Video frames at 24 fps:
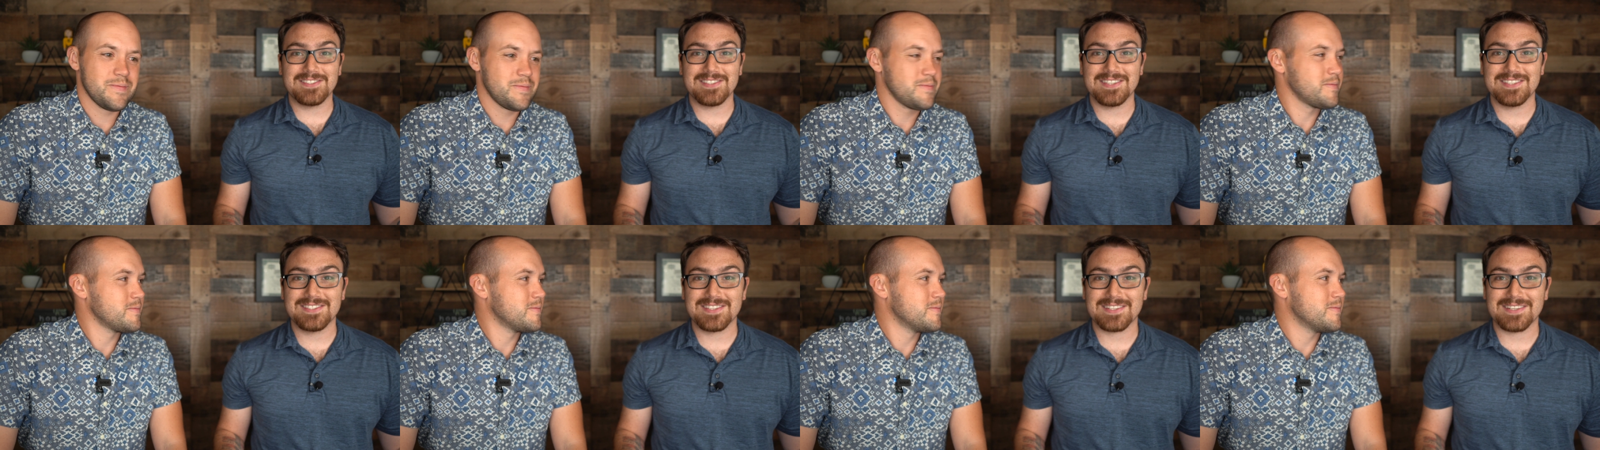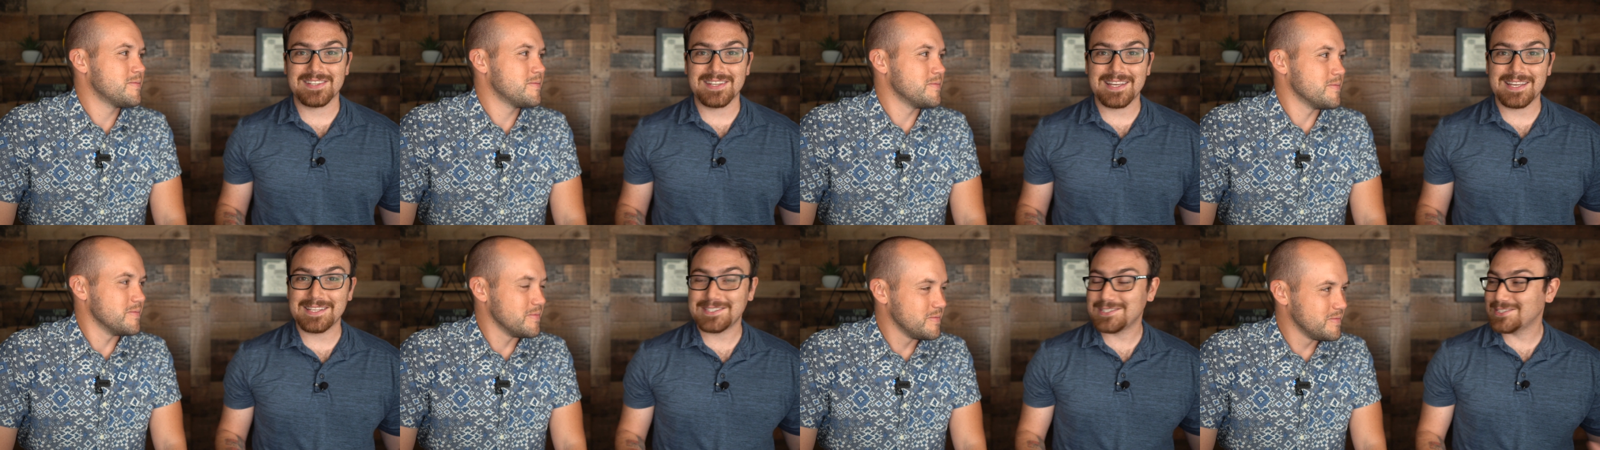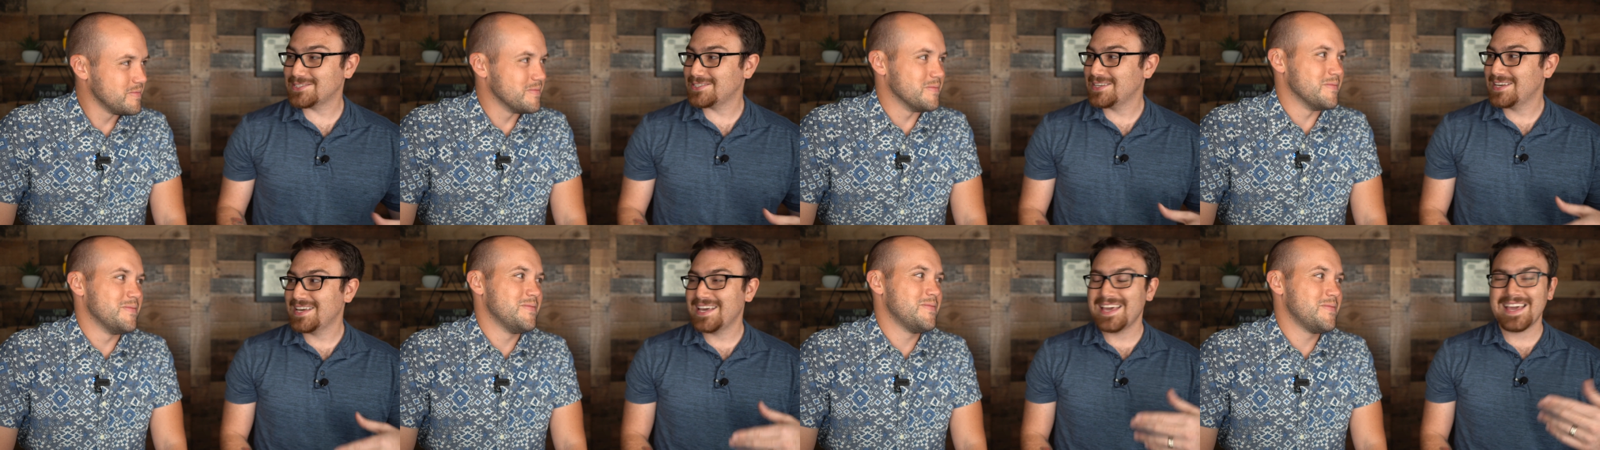Speaker 1: season. It's
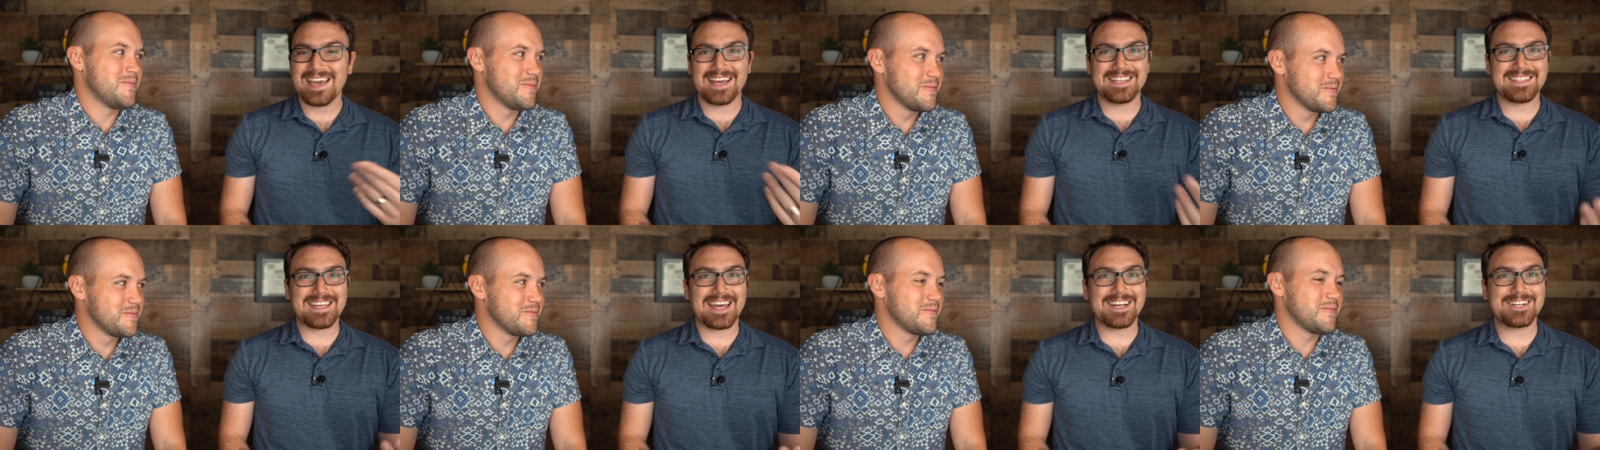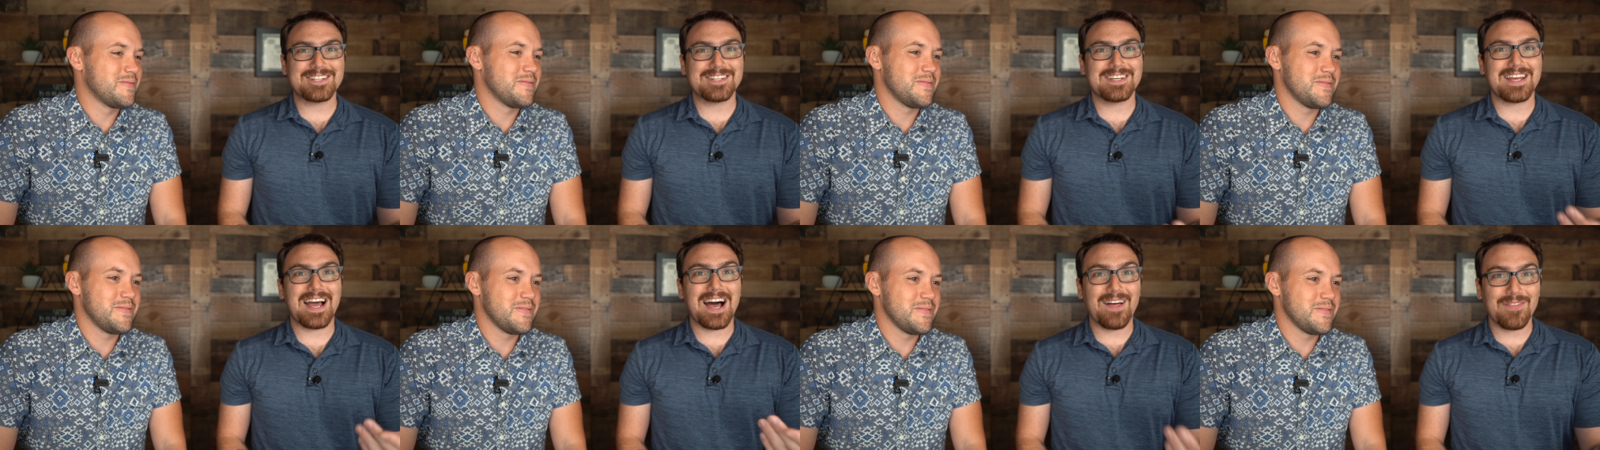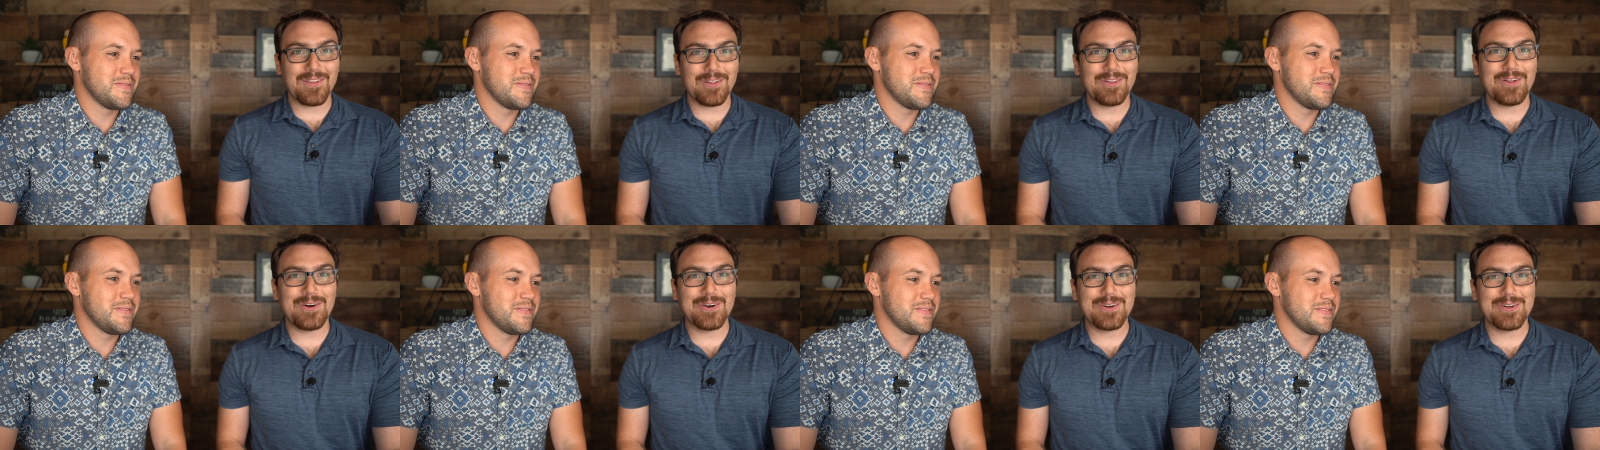mm-hmm. it's actually on the
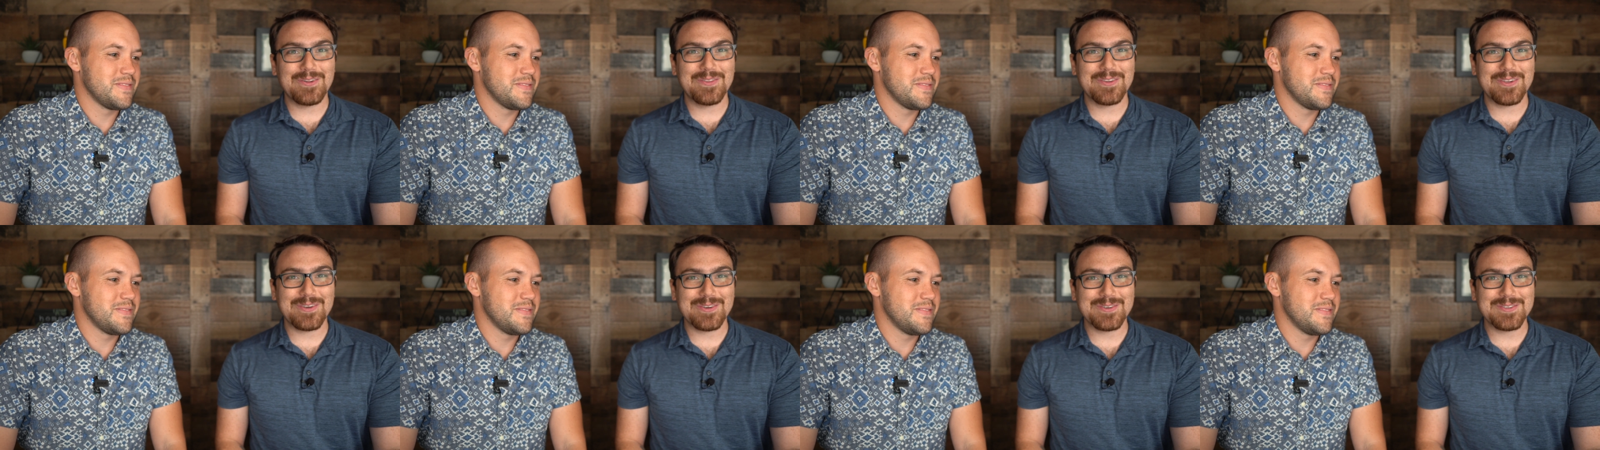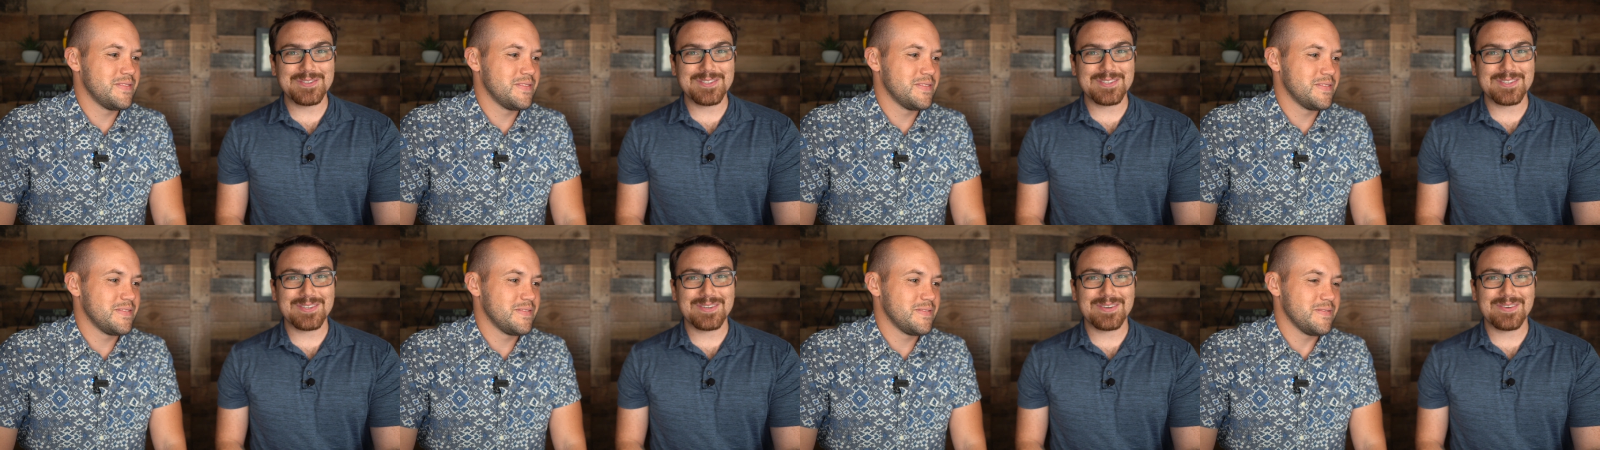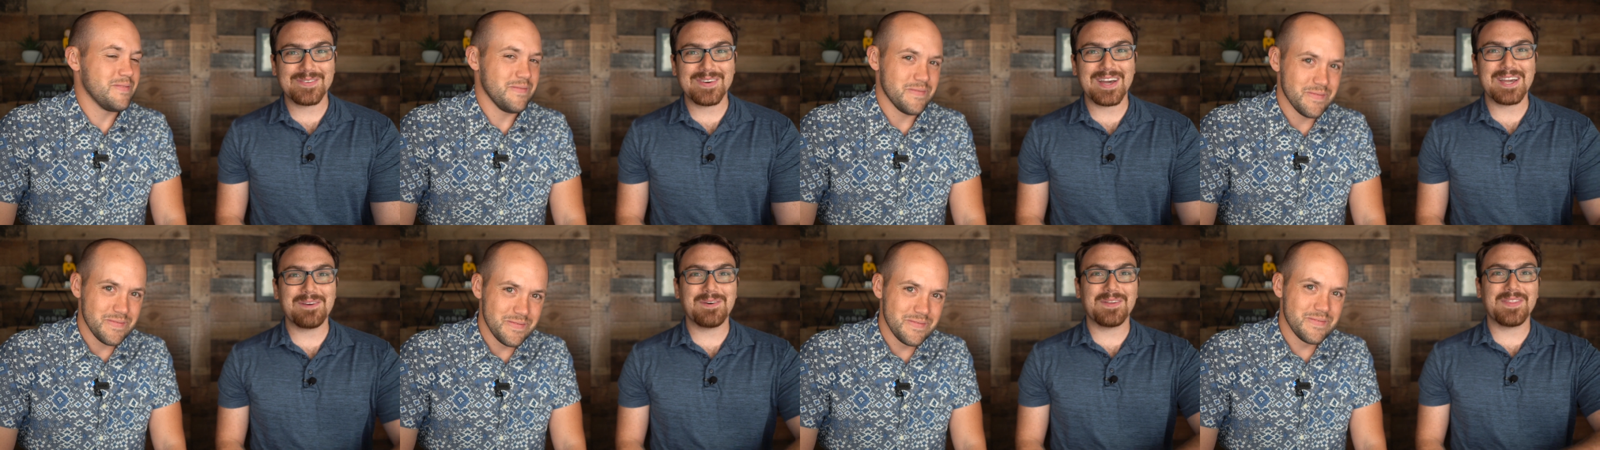local news,
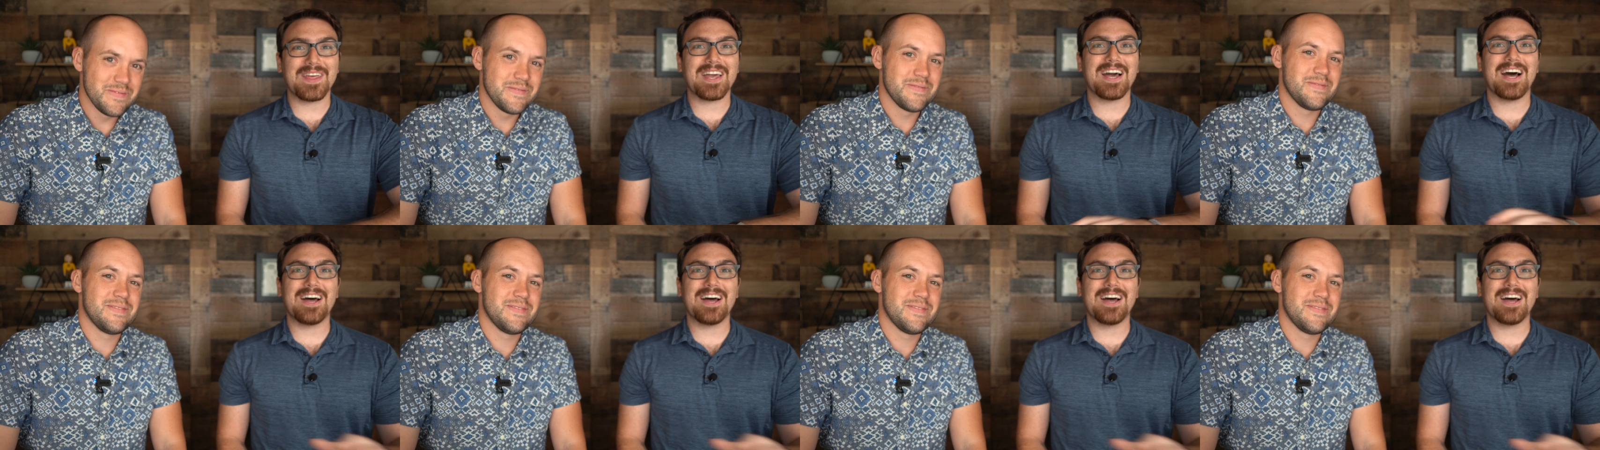right? When they